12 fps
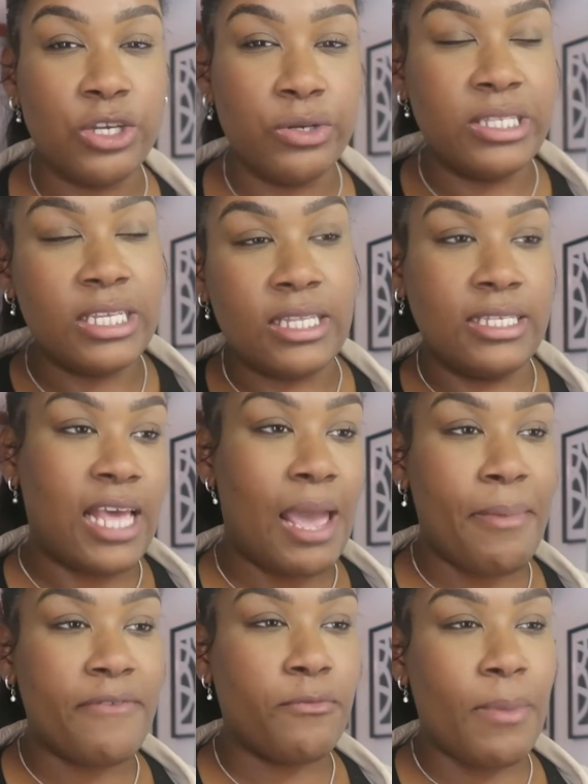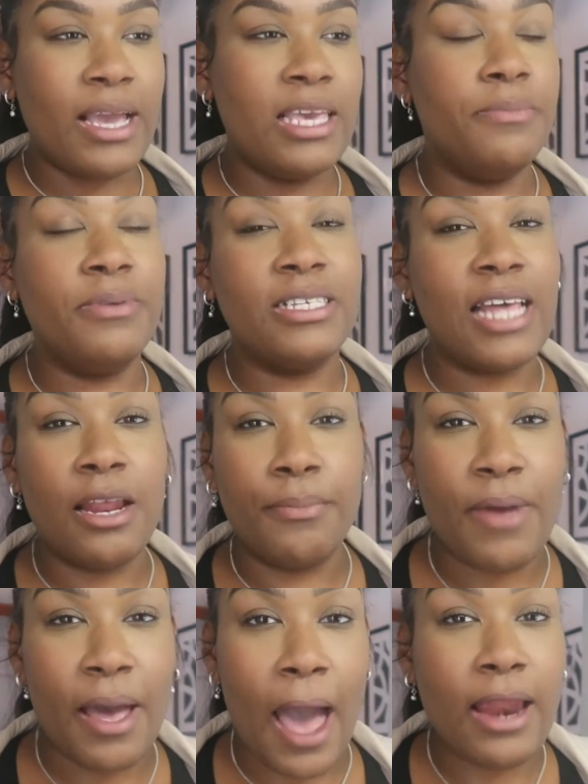still sit the same after my kid because I
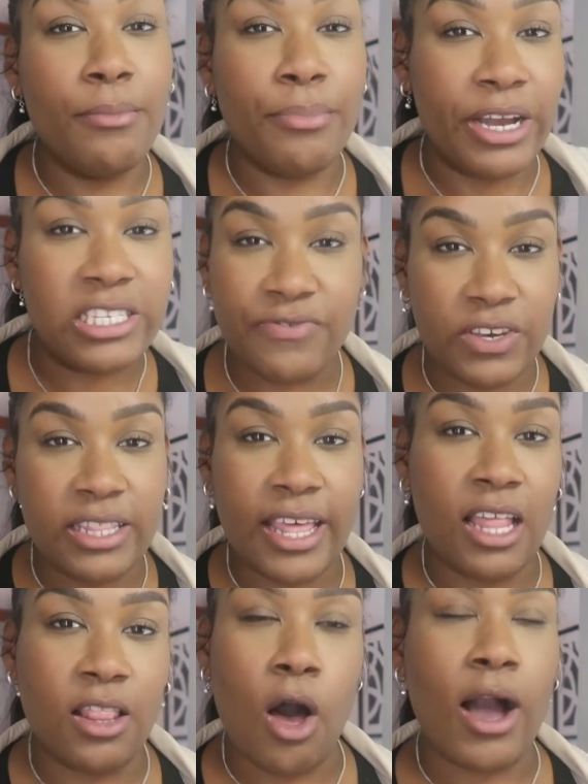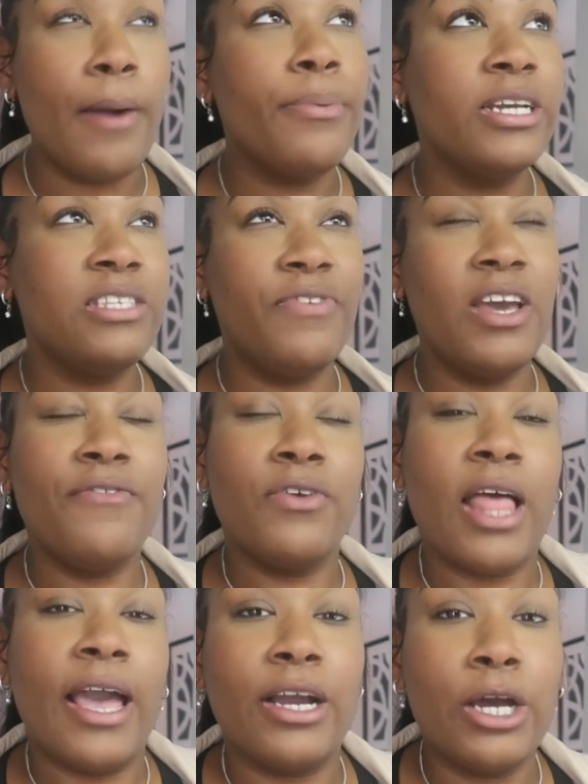didn't I didn't breastfeed that long. I breastfed
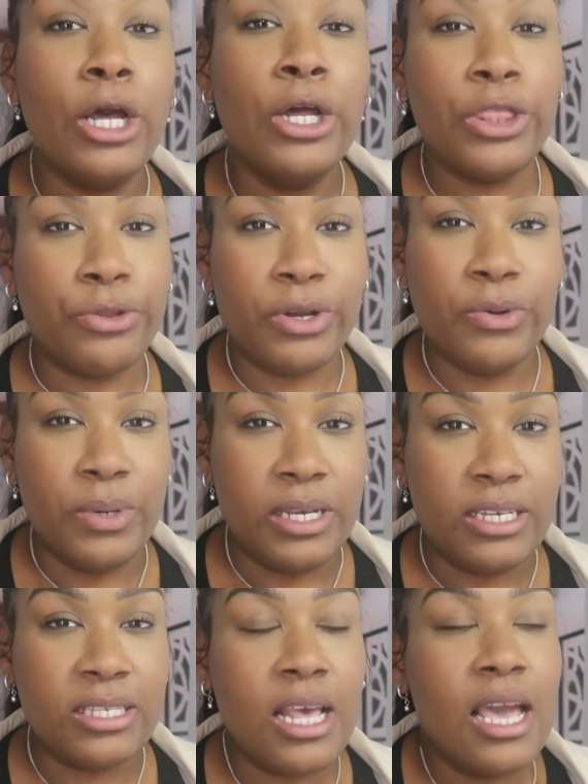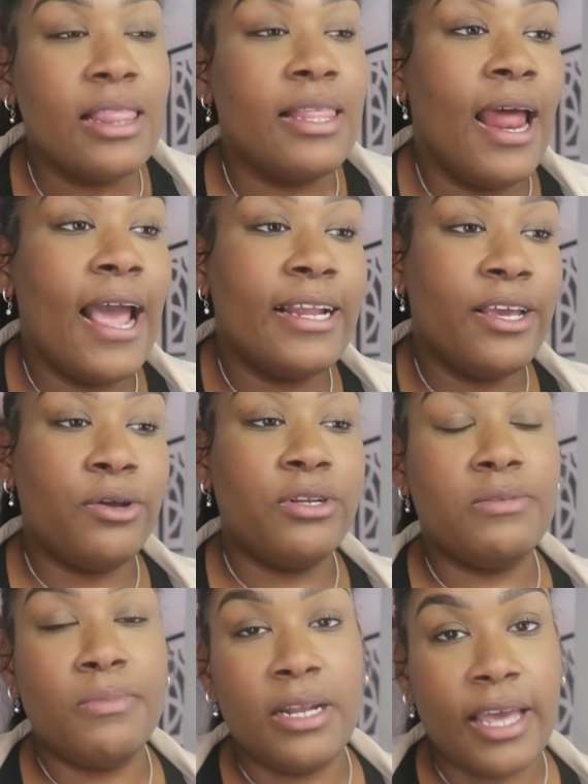for like three weeks. Then I had to get
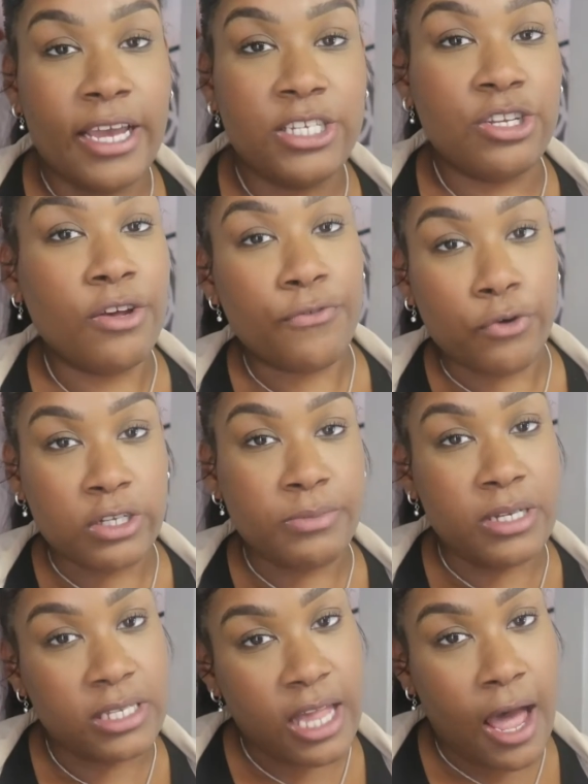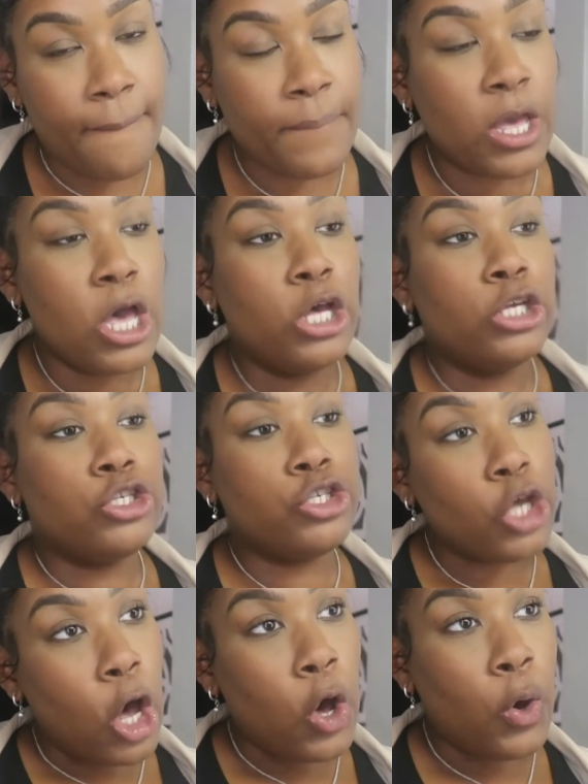on this medication and force me to stop.
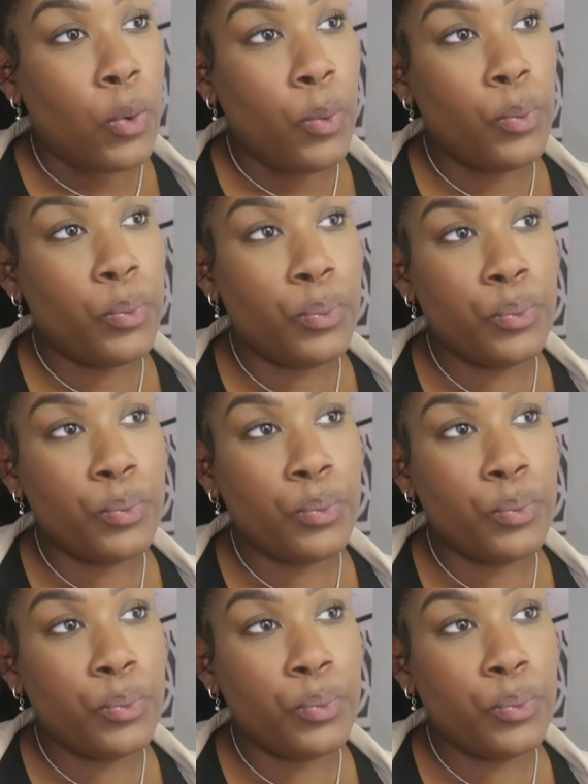So